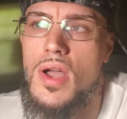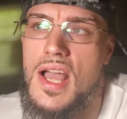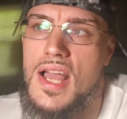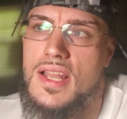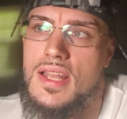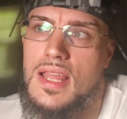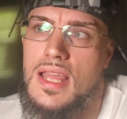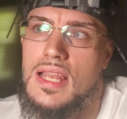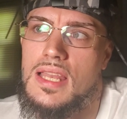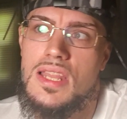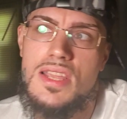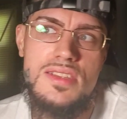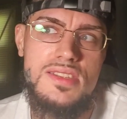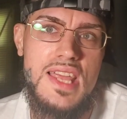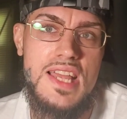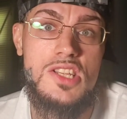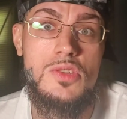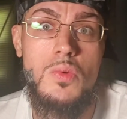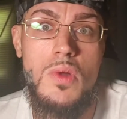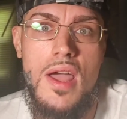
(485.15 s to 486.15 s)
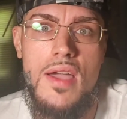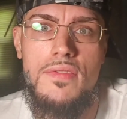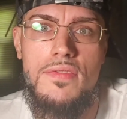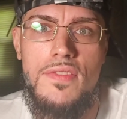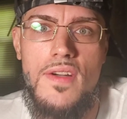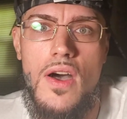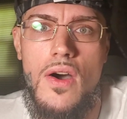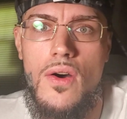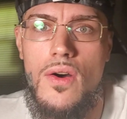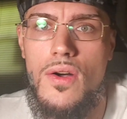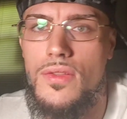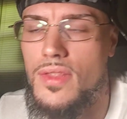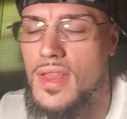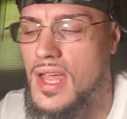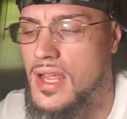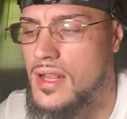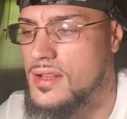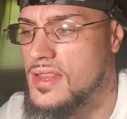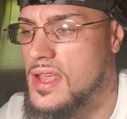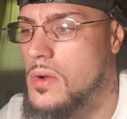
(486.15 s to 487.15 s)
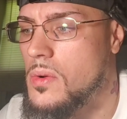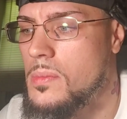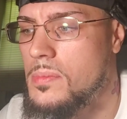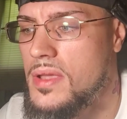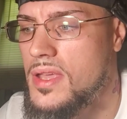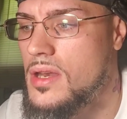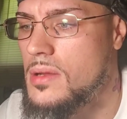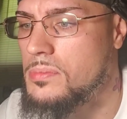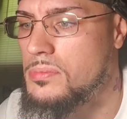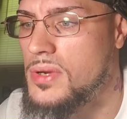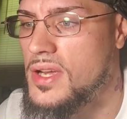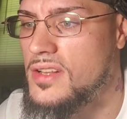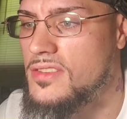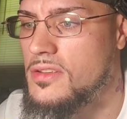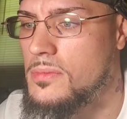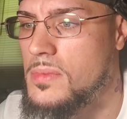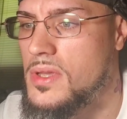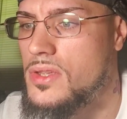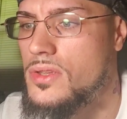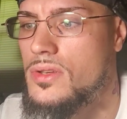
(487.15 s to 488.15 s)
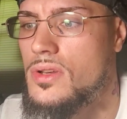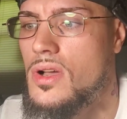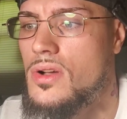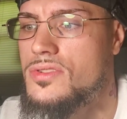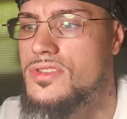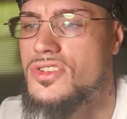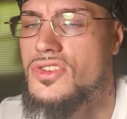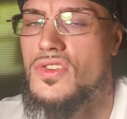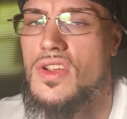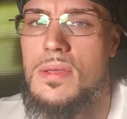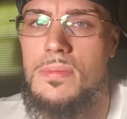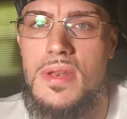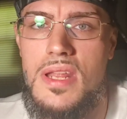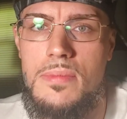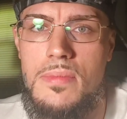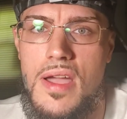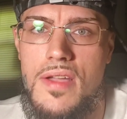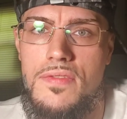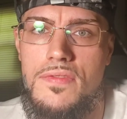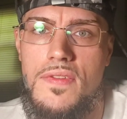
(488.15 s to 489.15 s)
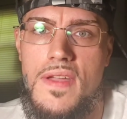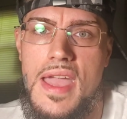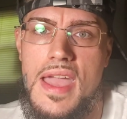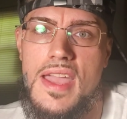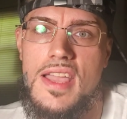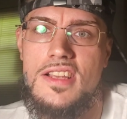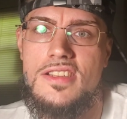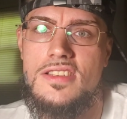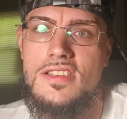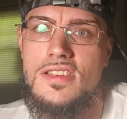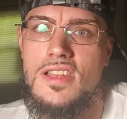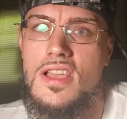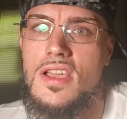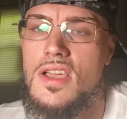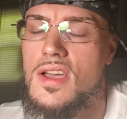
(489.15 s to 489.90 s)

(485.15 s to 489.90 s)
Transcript: At least that's what I felt, that they were being a prick to me, you know, screaming in my face.